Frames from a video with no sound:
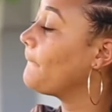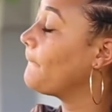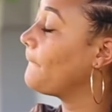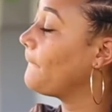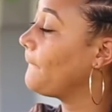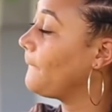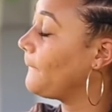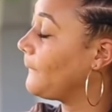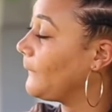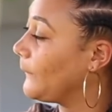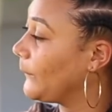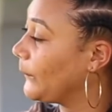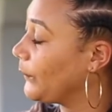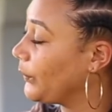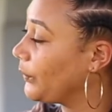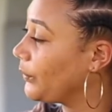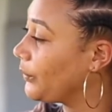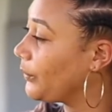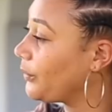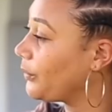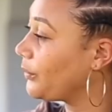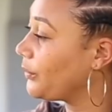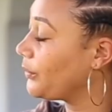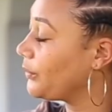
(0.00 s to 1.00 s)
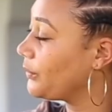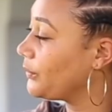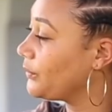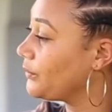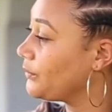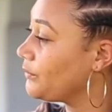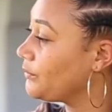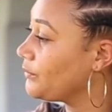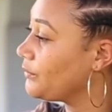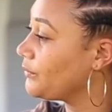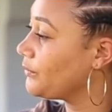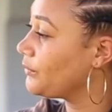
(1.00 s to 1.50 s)

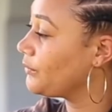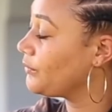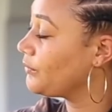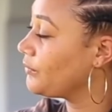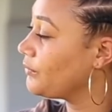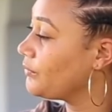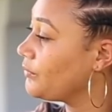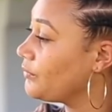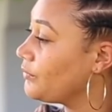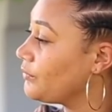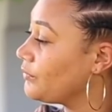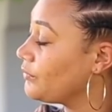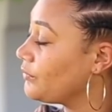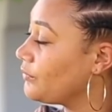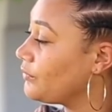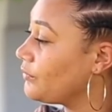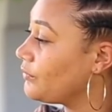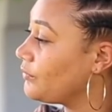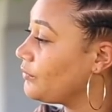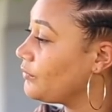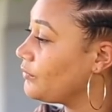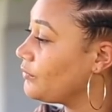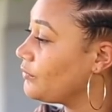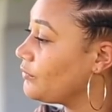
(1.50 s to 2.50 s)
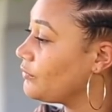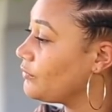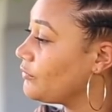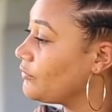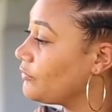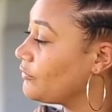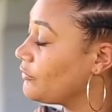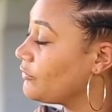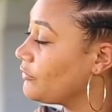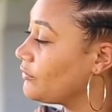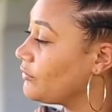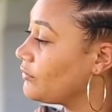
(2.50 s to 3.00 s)

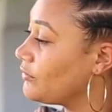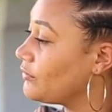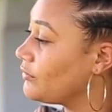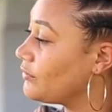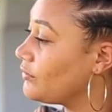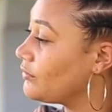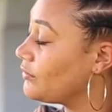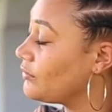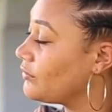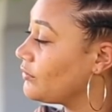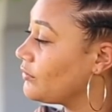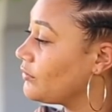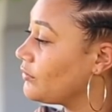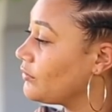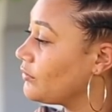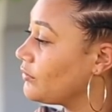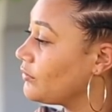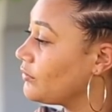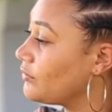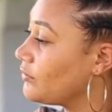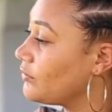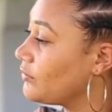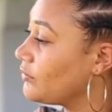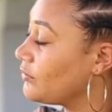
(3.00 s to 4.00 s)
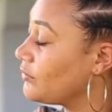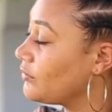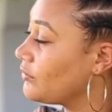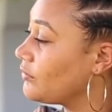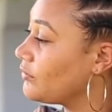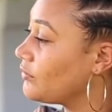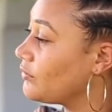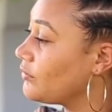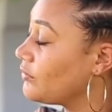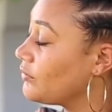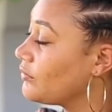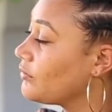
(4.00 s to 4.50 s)

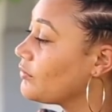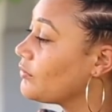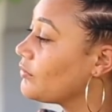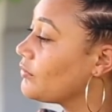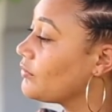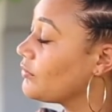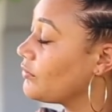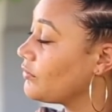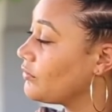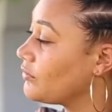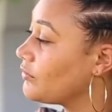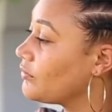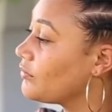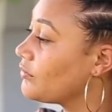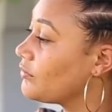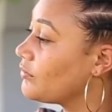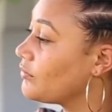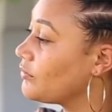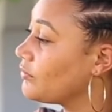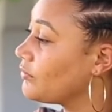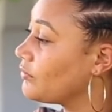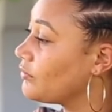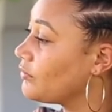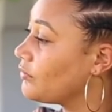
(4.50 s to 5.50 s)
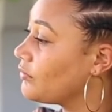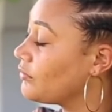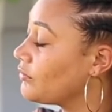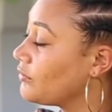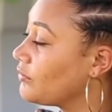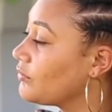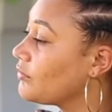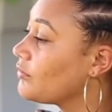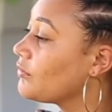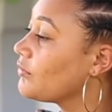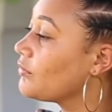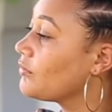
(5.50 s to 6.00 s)

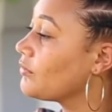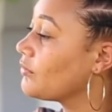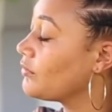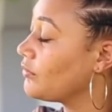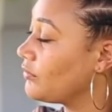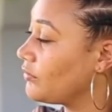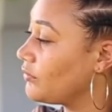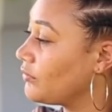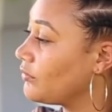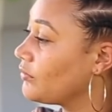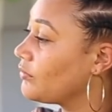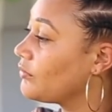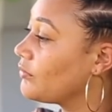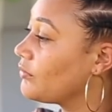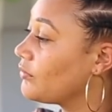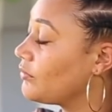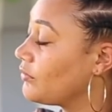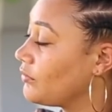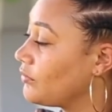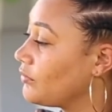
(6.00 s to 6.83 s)
[no speech]